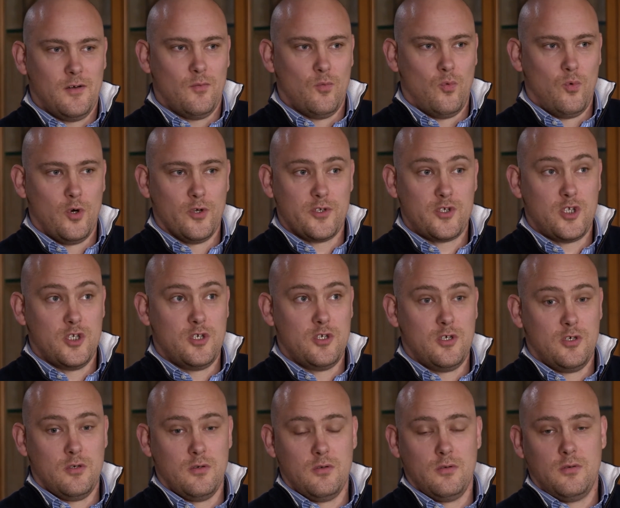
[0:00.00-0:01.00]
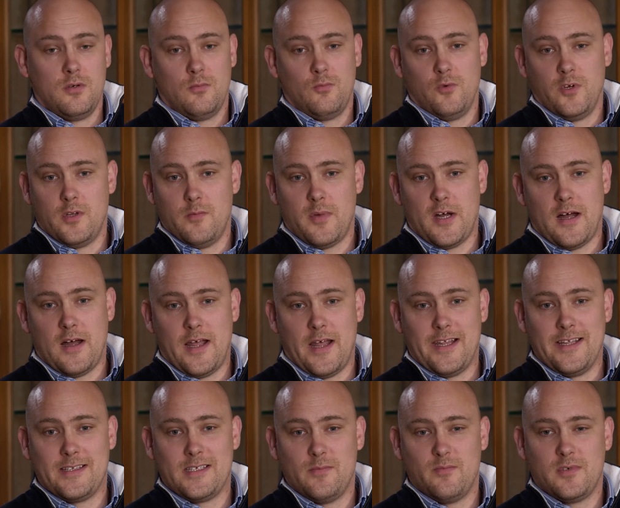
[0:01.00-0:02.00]
what to do with about
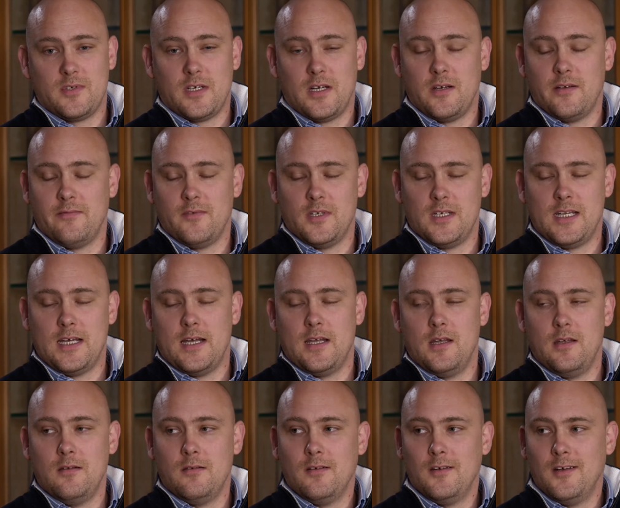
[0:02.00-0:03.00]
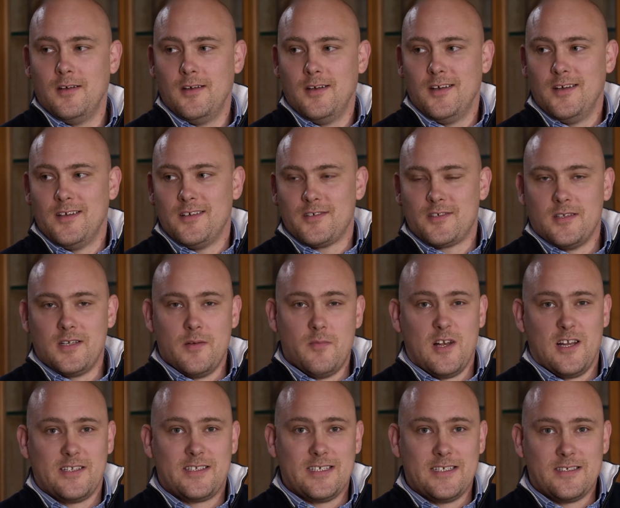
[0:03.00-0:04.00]
80% of your day. So the
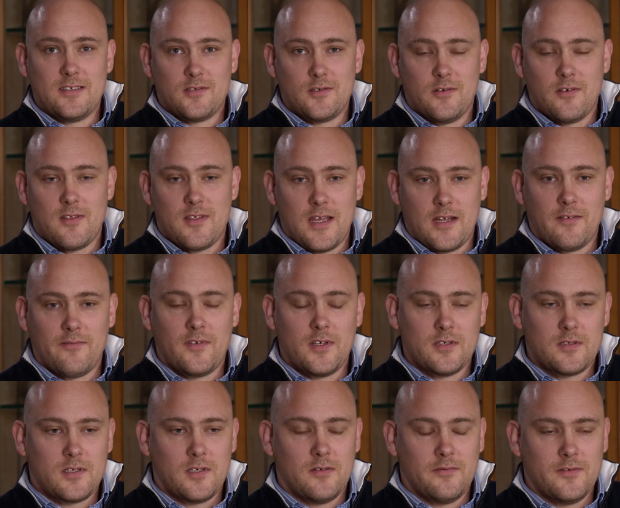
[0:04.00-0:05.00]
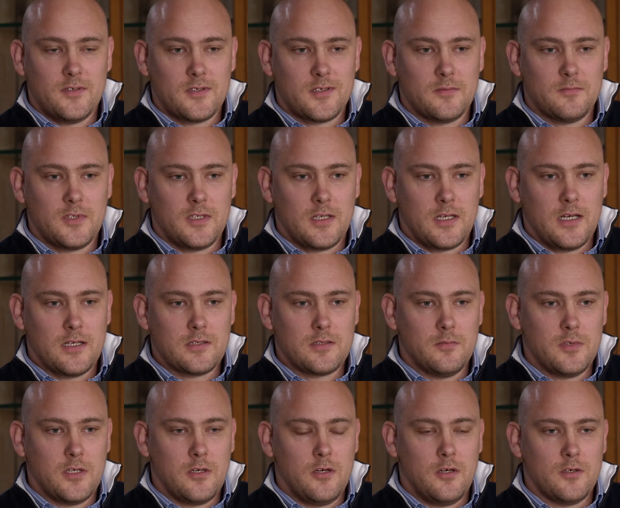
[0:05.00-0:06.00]
ability to sort of think for yourself is something that gets a
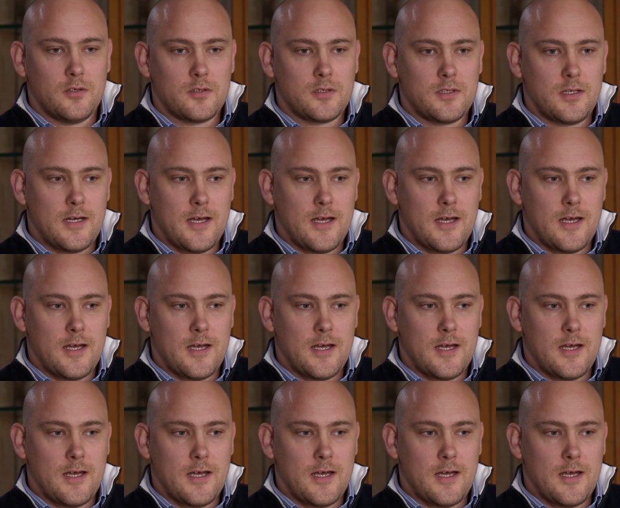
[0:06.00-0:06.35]
bit lost.